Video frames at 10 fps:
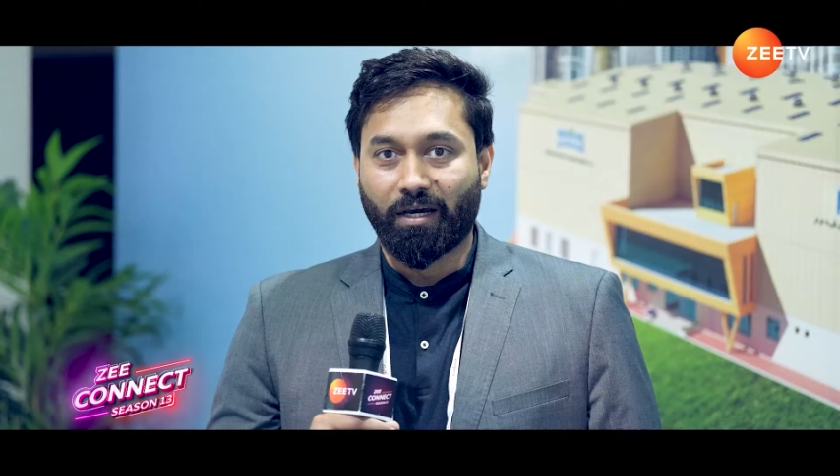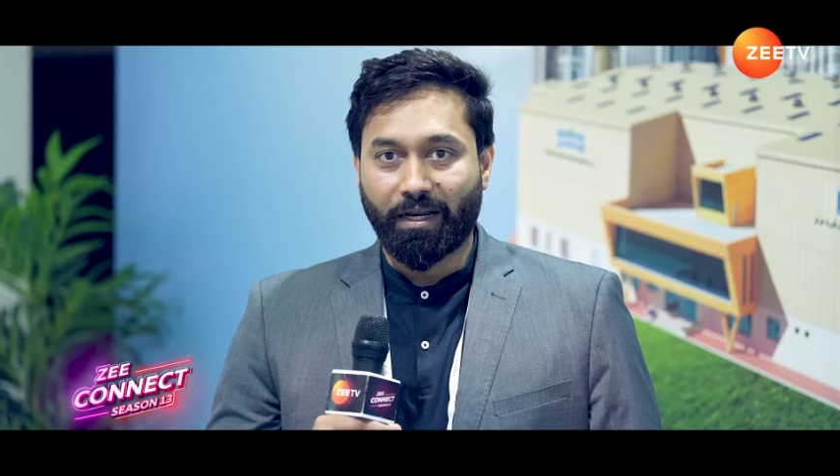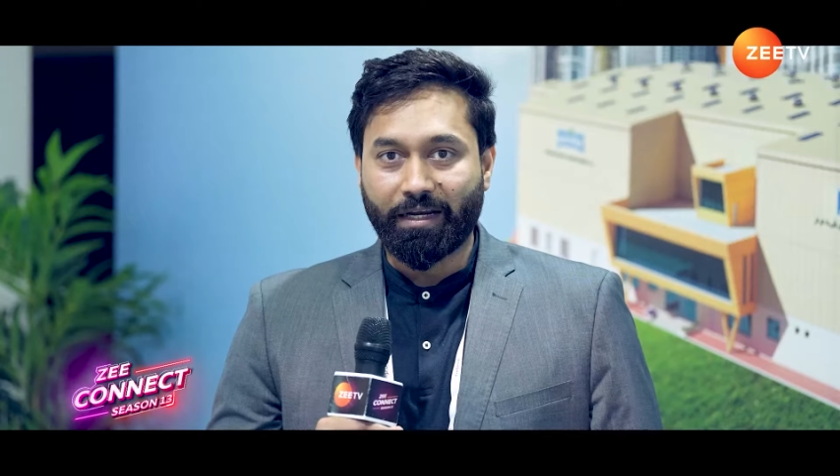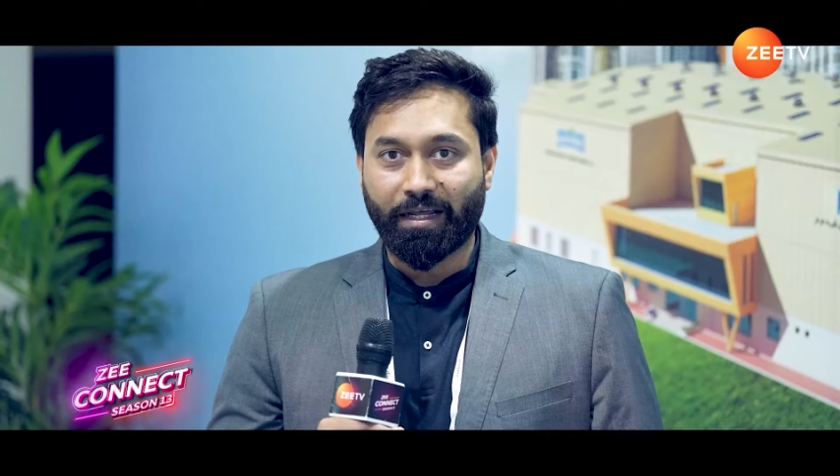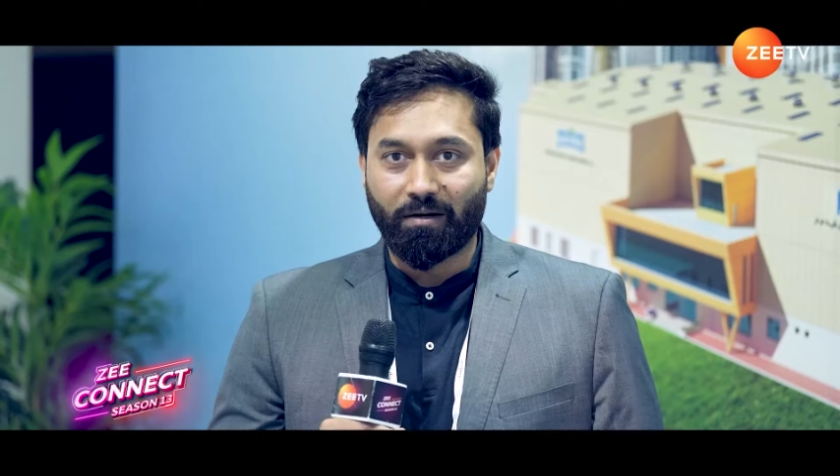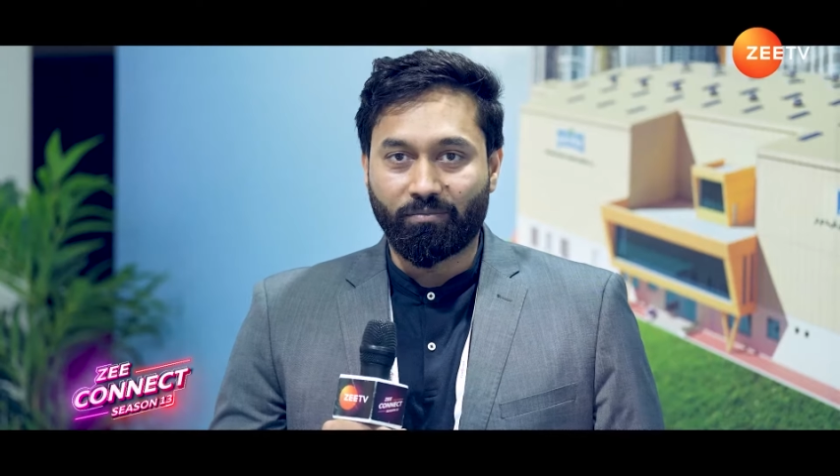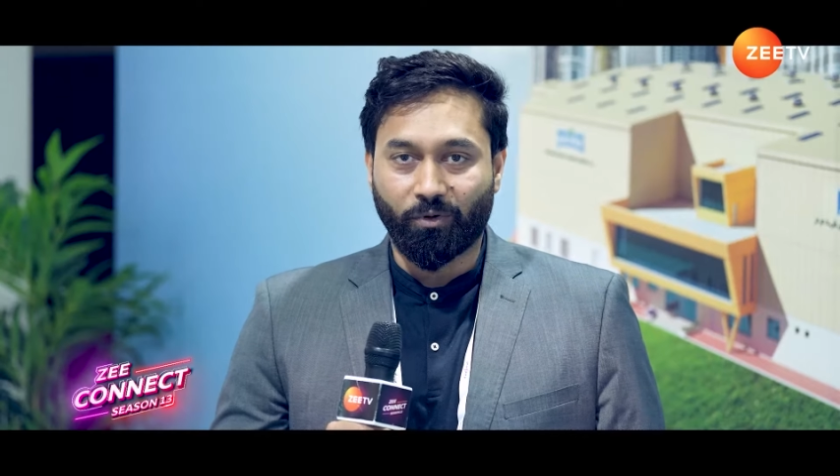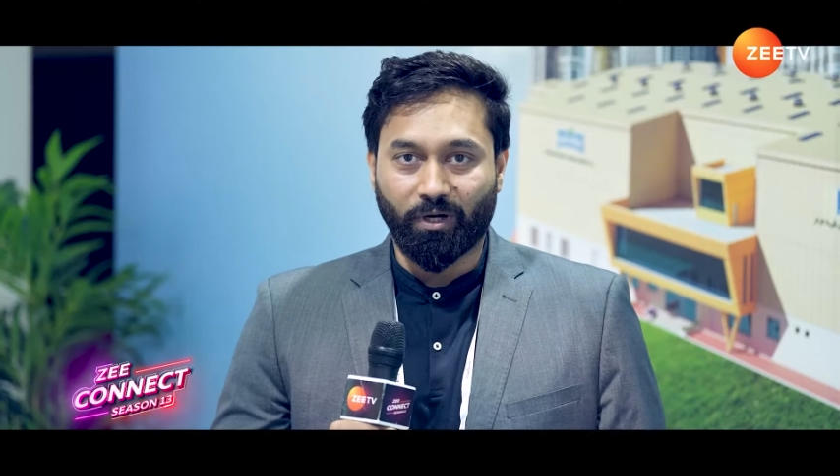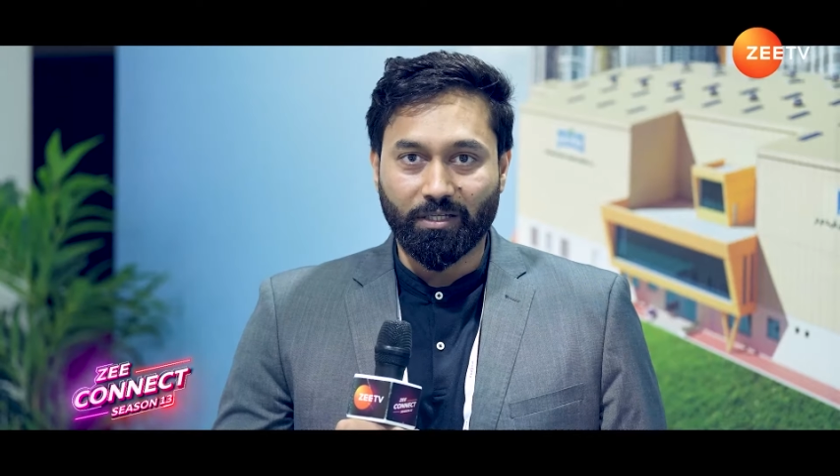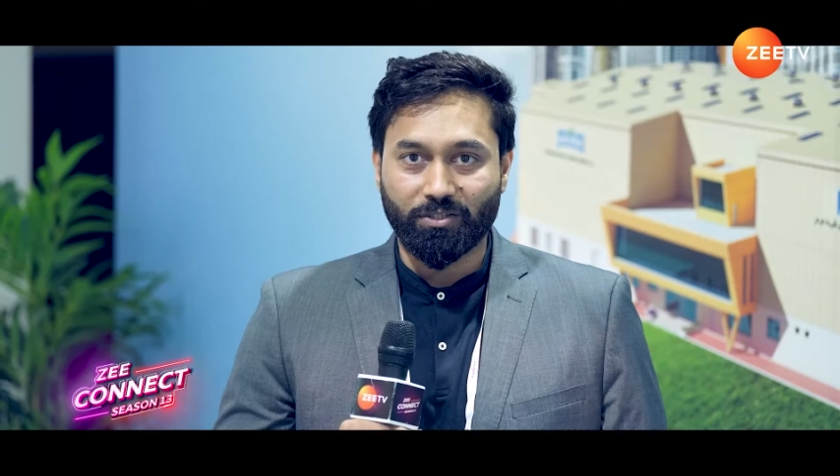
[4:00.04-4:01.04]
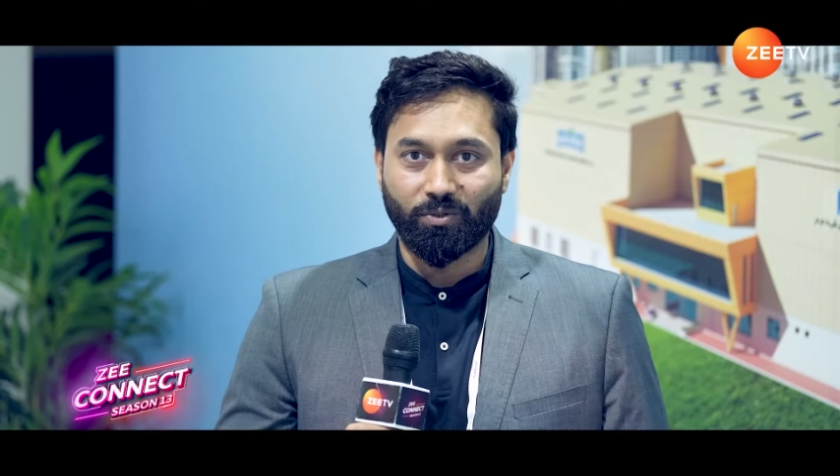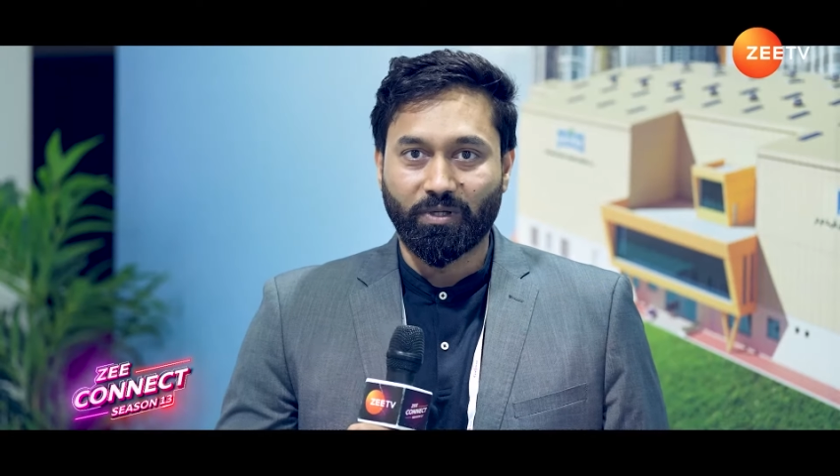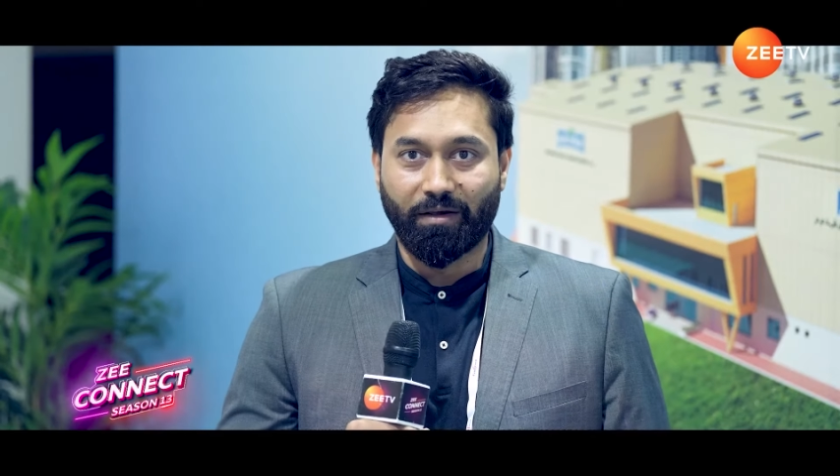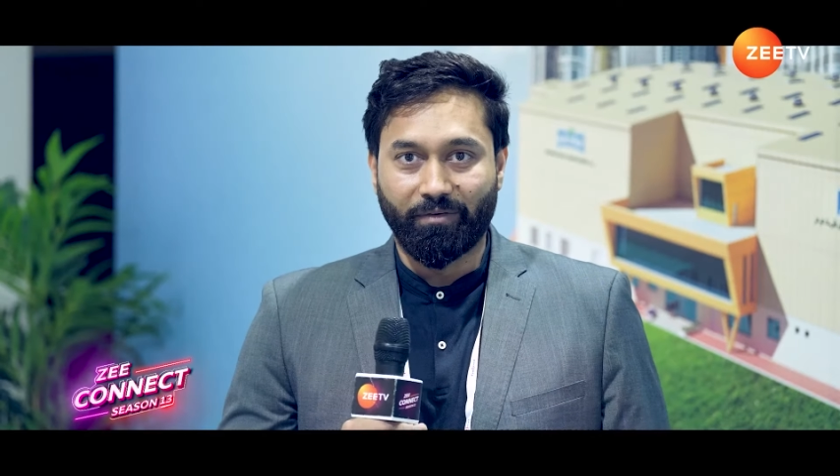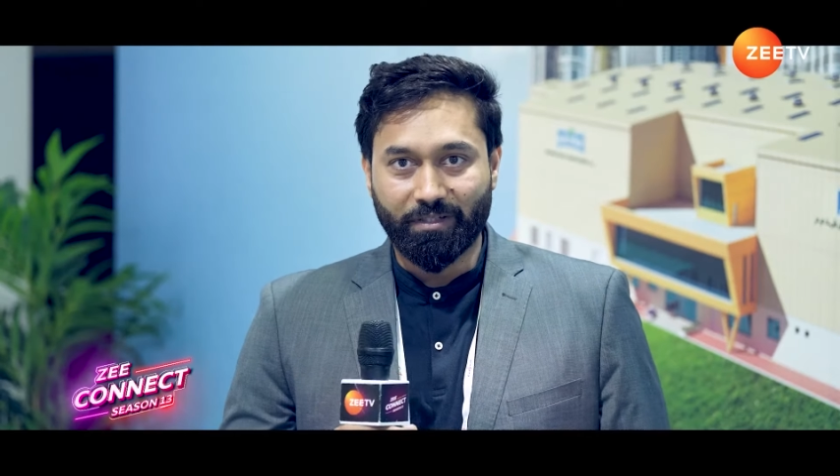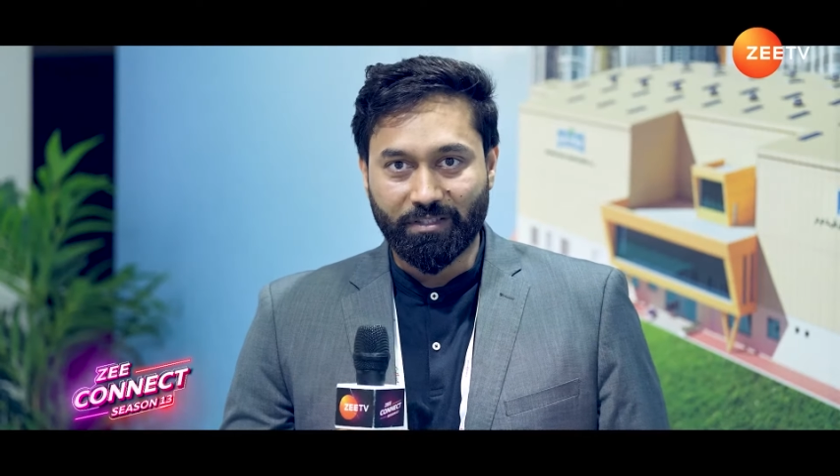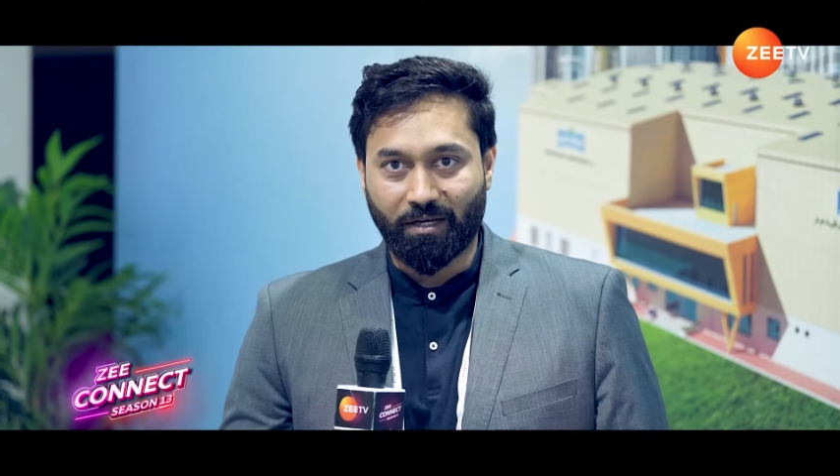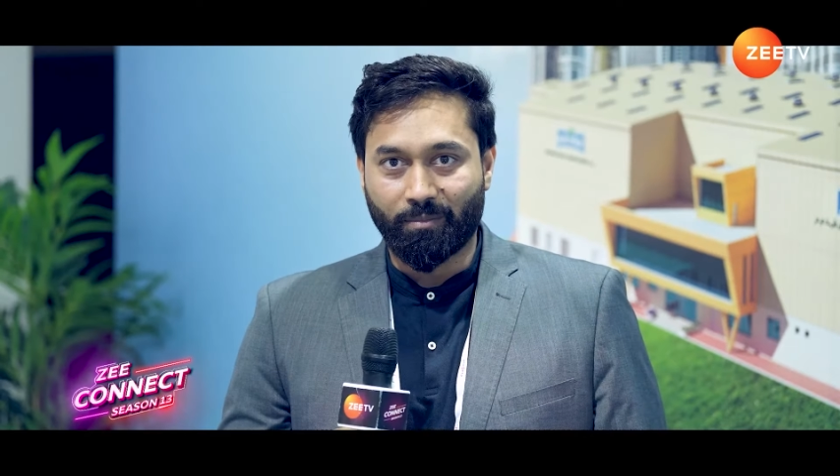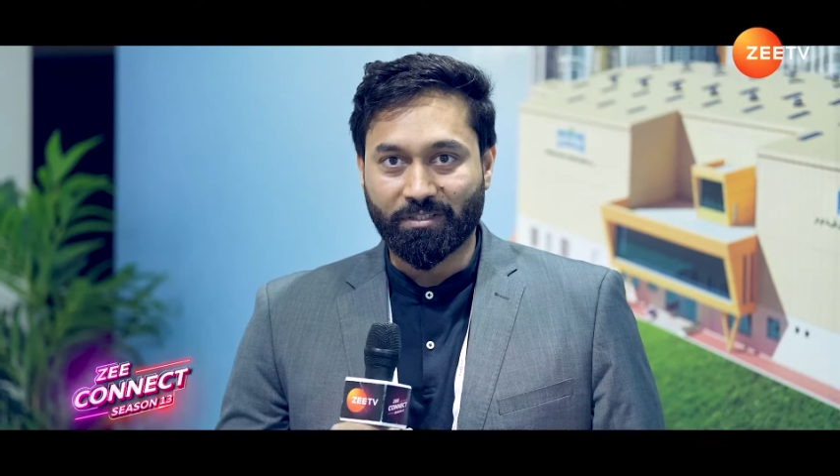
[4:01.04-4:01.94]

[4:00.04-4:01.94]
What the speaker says: great help for us to leverage our